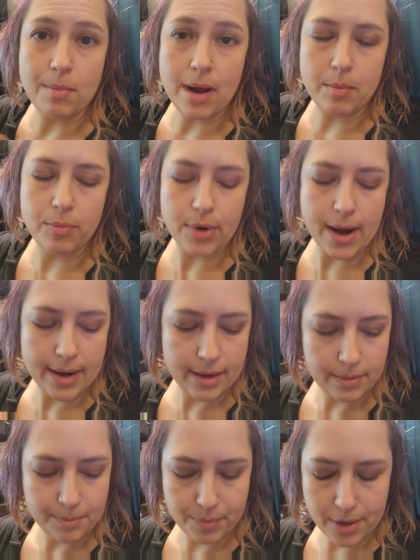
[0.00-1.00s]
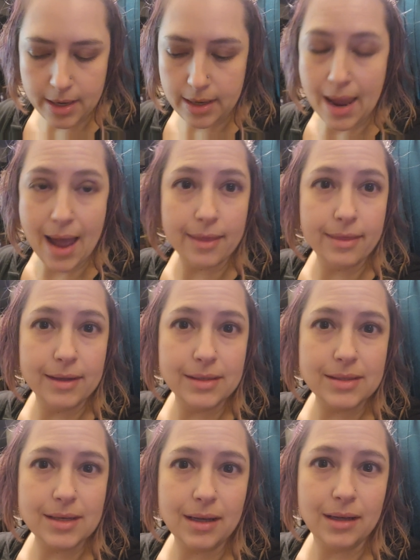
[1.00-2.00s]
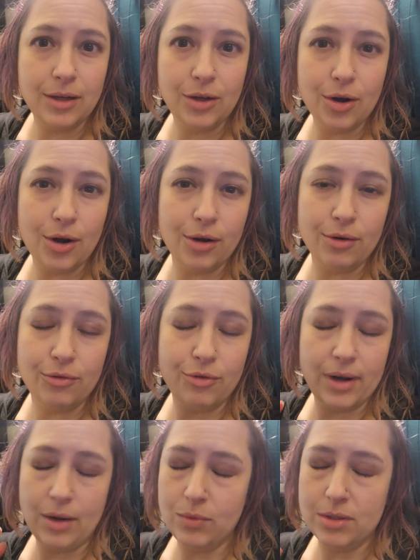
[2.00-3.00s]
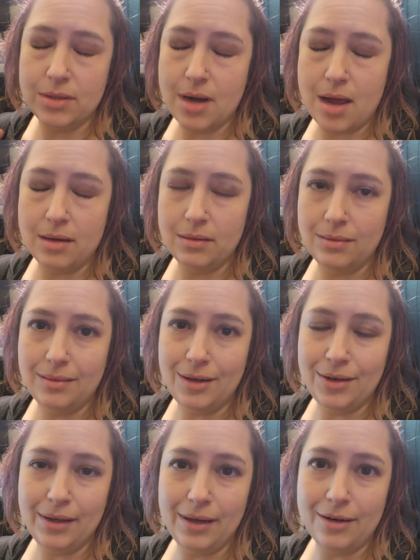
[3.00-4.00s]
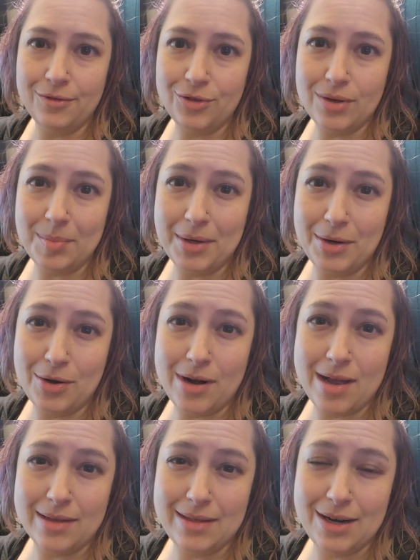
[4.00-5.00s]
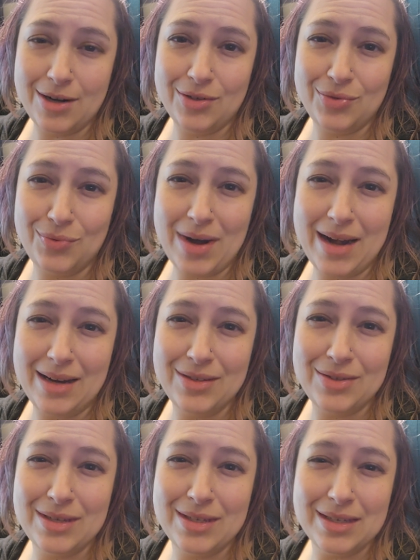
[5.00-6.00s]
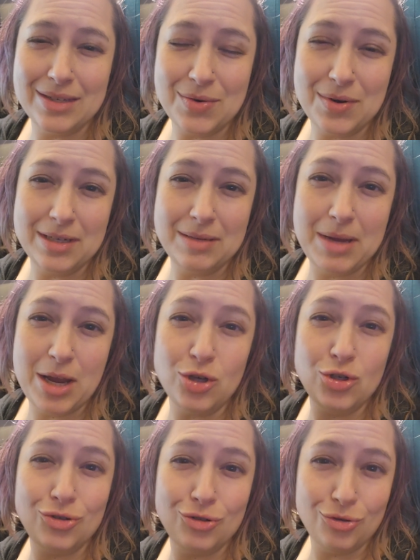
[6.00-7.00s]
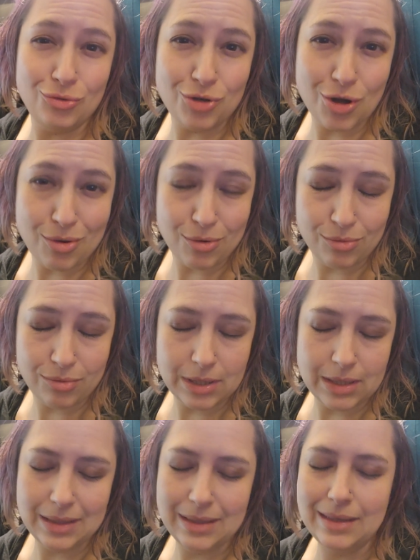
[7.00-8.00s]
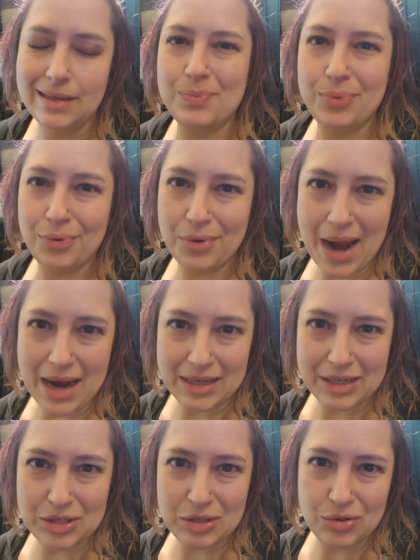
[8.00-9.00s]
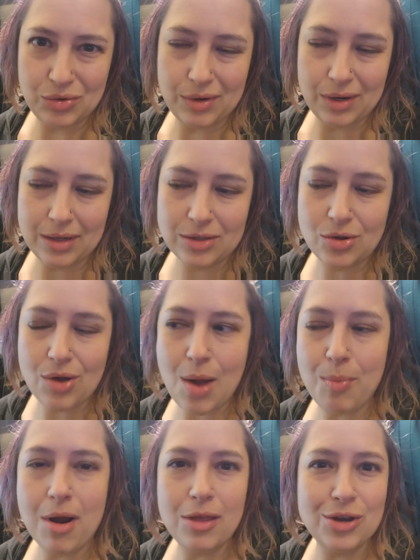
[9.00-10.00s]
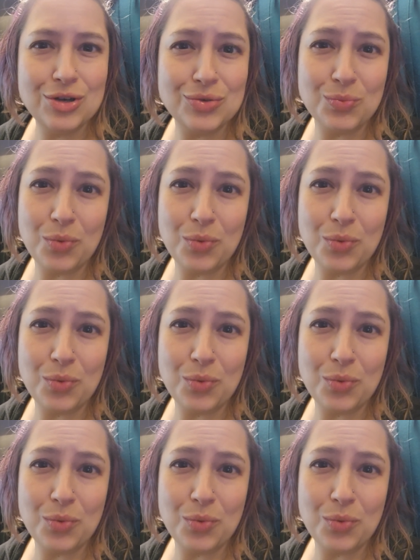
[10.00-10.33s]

my bread. But yeah, this yard of green was not nearly enough, so I'm going to go downstairs, rate it. So this is going to be a two-toned practice tunic, so I'll probably just